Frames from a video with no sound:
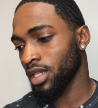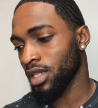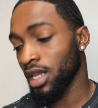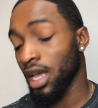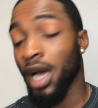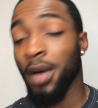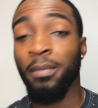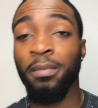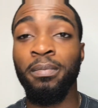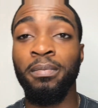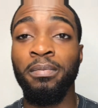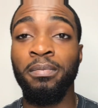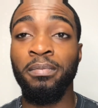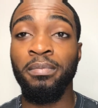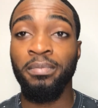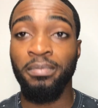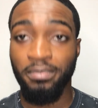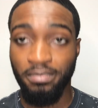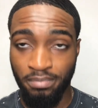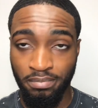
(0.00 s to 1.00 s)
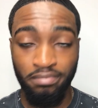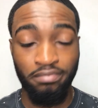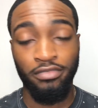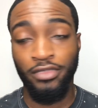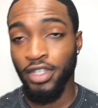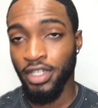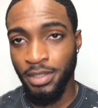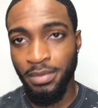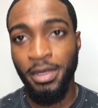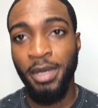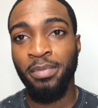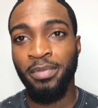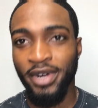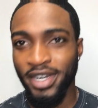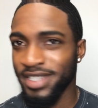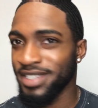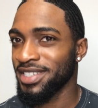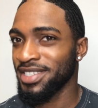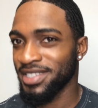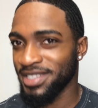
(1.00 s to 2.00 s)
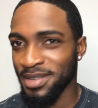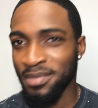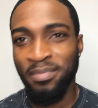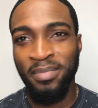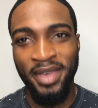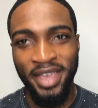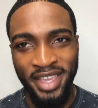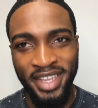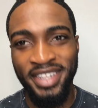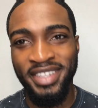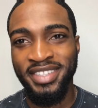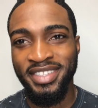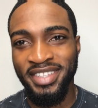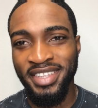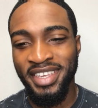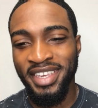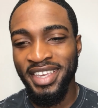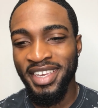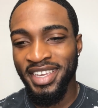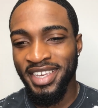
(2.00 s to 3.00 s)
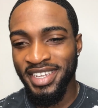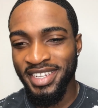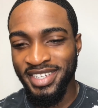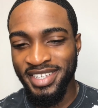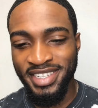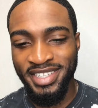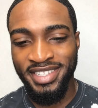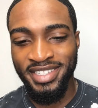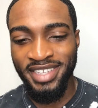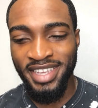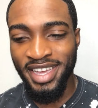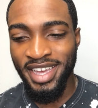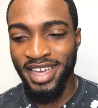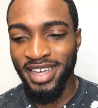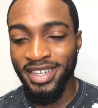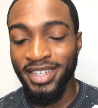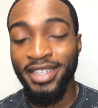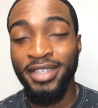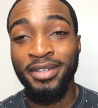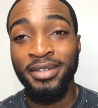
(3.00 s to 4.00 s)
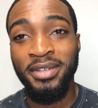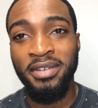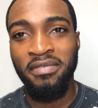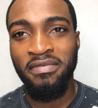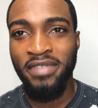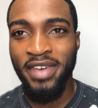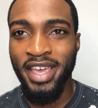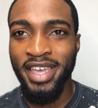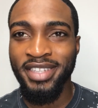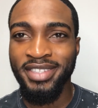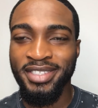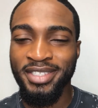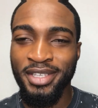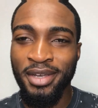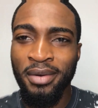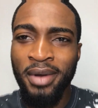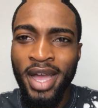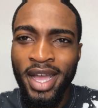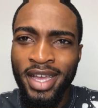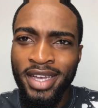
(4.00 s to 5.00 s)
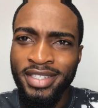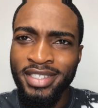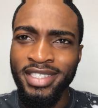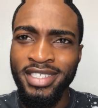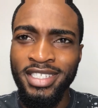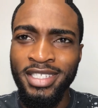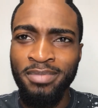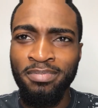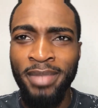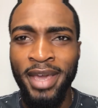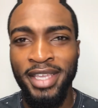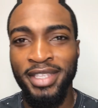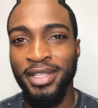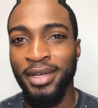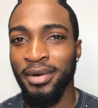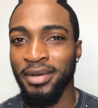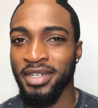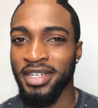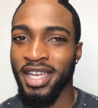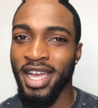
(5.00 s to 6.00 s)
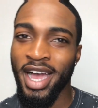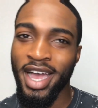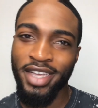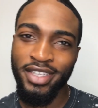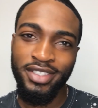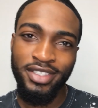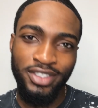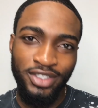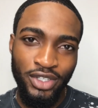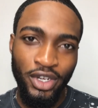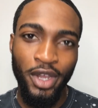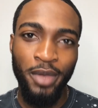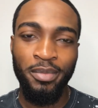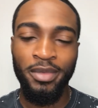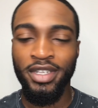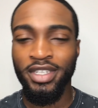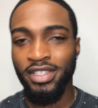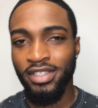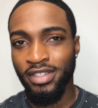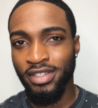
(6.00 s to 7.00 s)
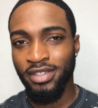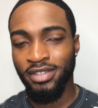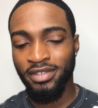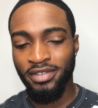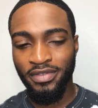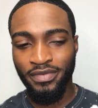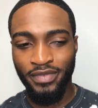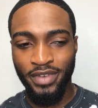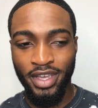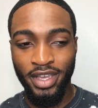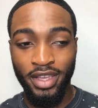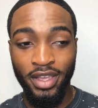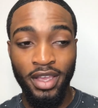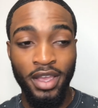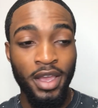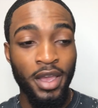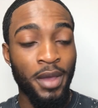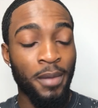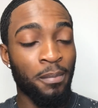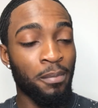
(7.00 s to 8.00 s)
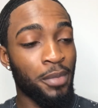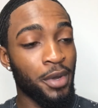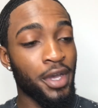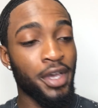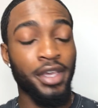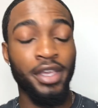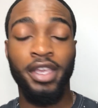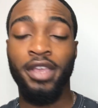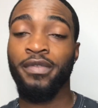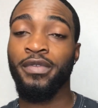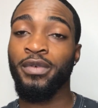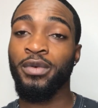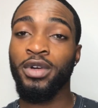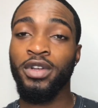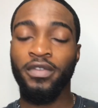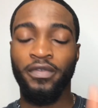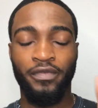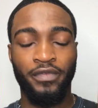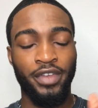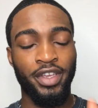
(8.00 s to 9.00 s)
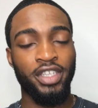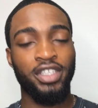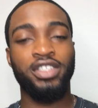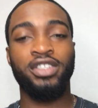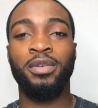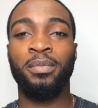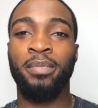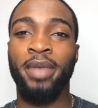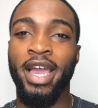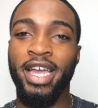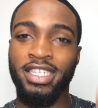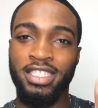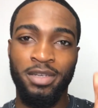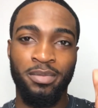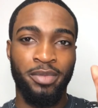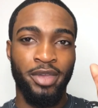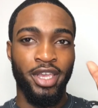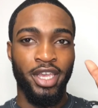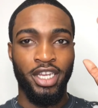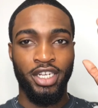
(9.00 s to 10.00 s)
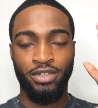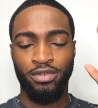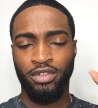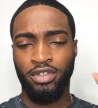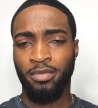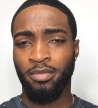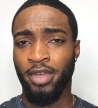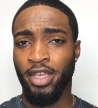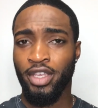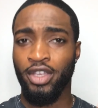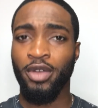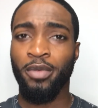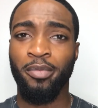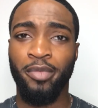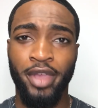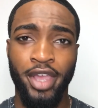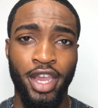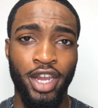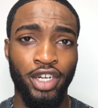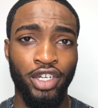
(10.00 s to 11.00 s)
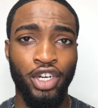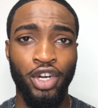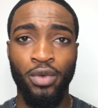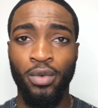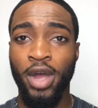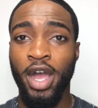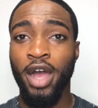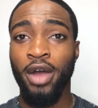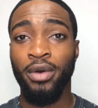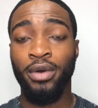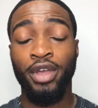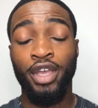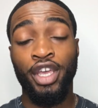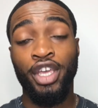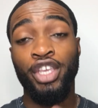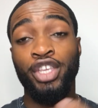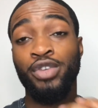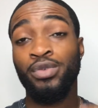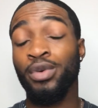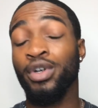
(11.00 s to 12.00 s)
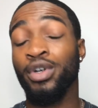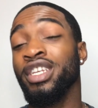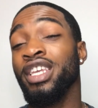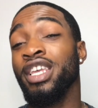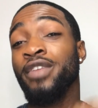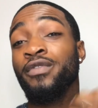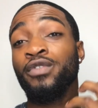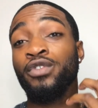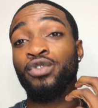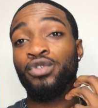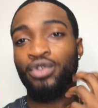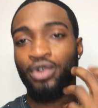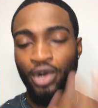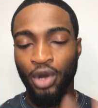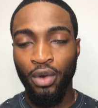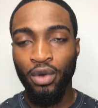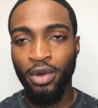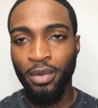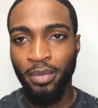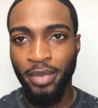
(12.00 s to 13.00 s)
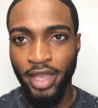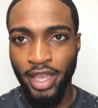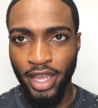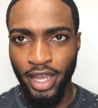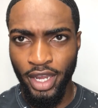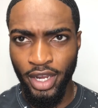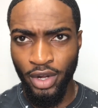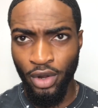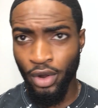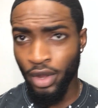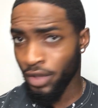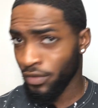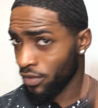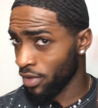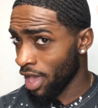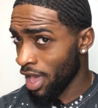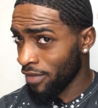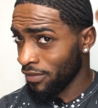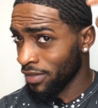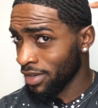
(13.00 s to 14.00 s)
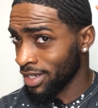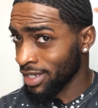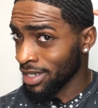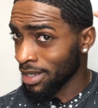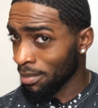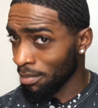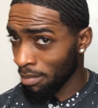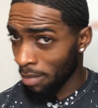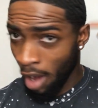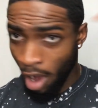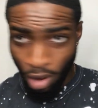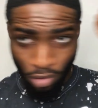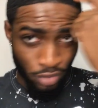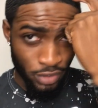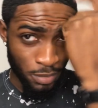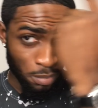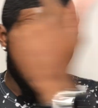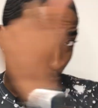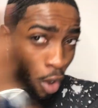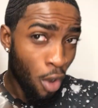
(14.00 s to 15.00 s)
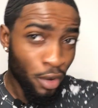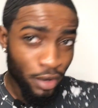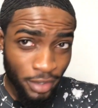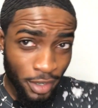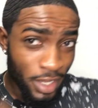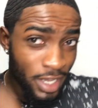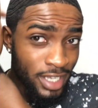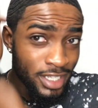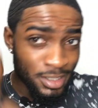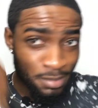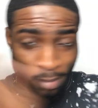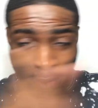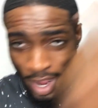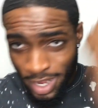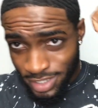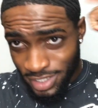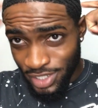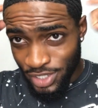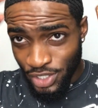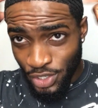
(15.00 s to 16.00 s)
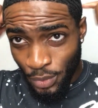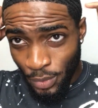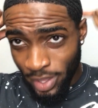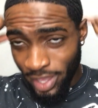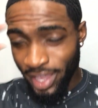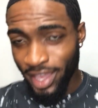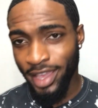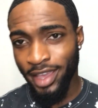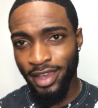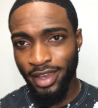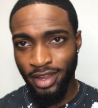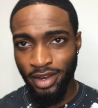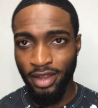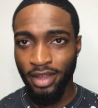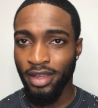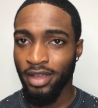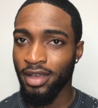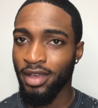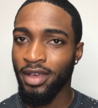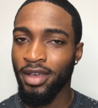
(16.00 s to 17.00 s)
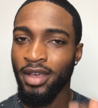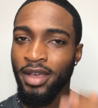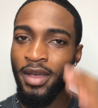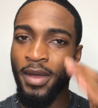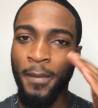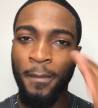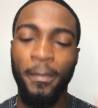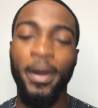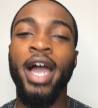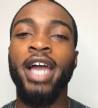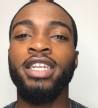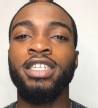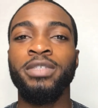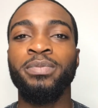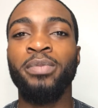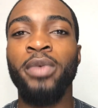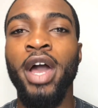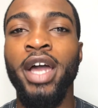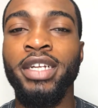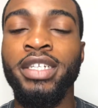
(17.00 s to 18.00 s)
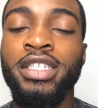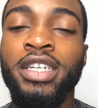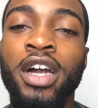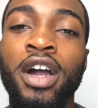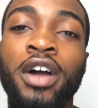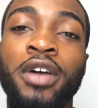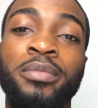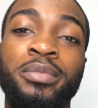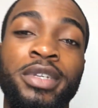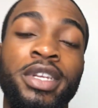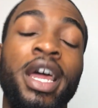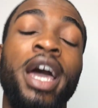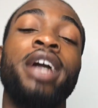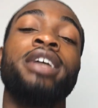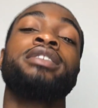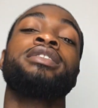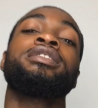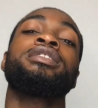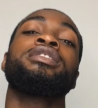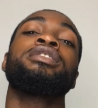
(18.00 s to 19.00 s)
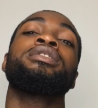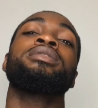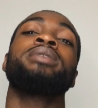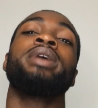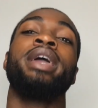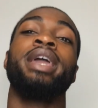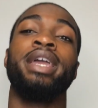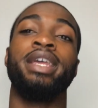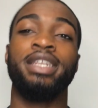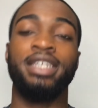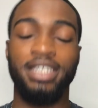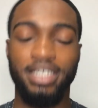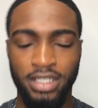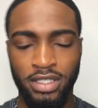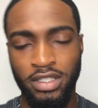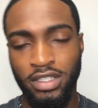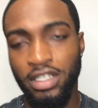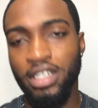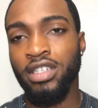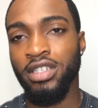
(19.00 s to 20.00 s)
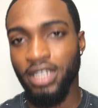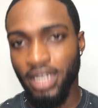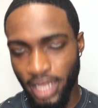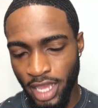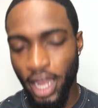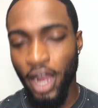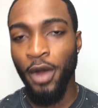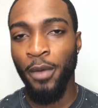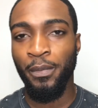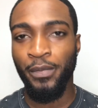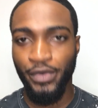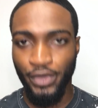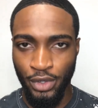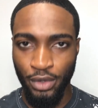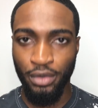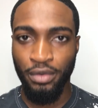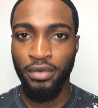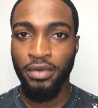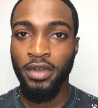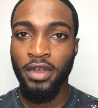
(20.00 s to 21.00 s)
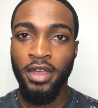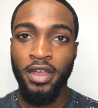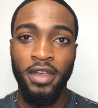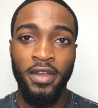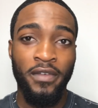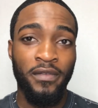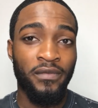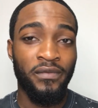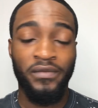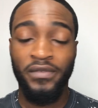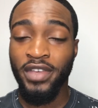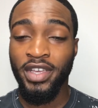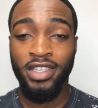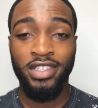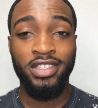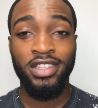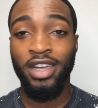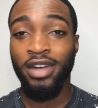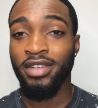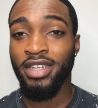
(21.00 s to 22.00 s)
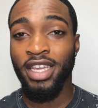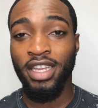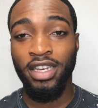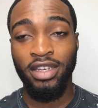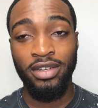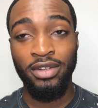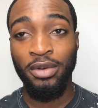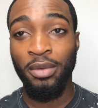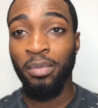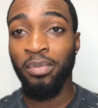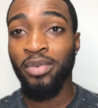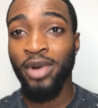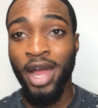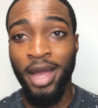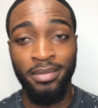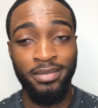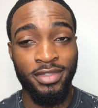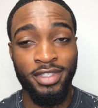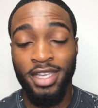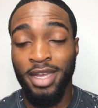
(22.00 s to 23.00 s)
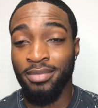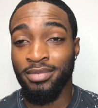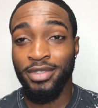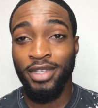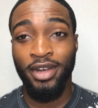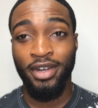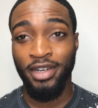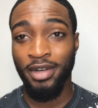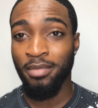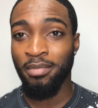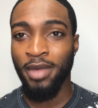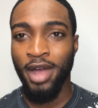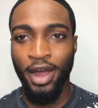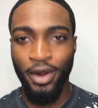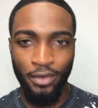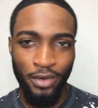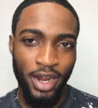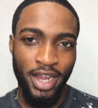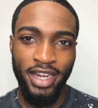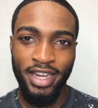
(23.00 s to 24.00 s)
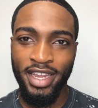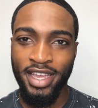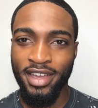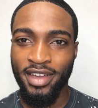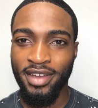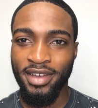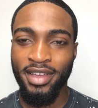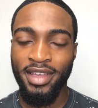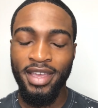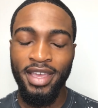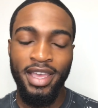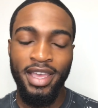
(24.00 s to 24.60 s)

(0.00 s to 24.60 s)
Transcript: I'm gonna be participating in this little event, so I can expect all the guys to join me in this little event. But if you want to fix your patchy beard, you want to make your beard go out, you to even grow a beard, or if you have any bald spots in your head, buy this product called Minoxidil, and it should help you fix all that little problems I'm talking about right now.